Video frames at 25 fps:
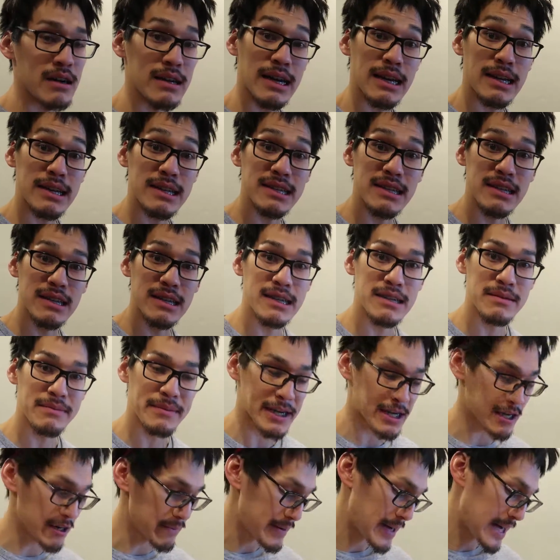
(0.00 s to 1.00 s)
Okay, so let's
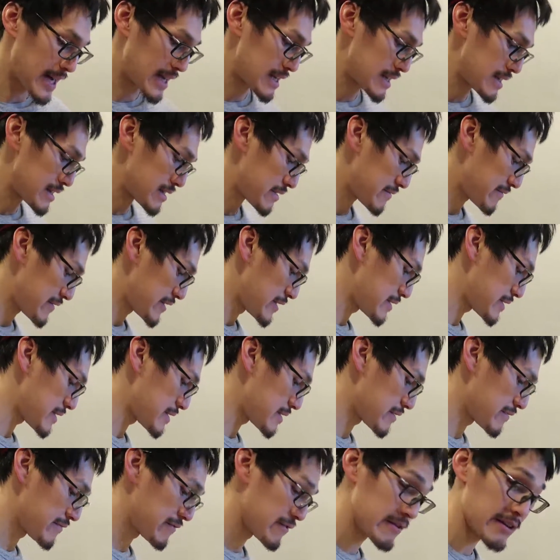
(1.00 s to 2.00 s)
make our patties. First
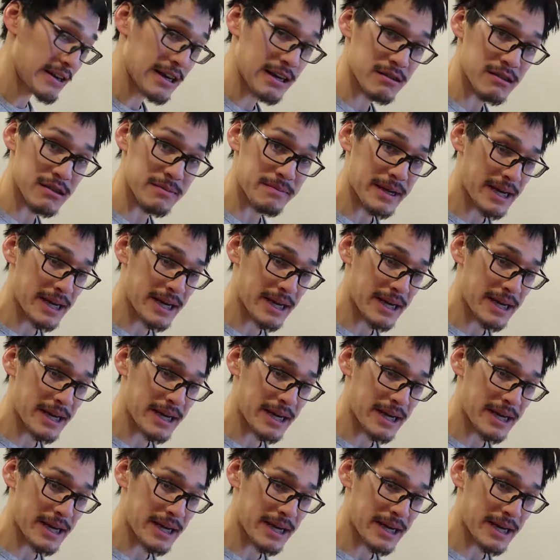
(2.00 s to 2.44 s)
is the 4 ounce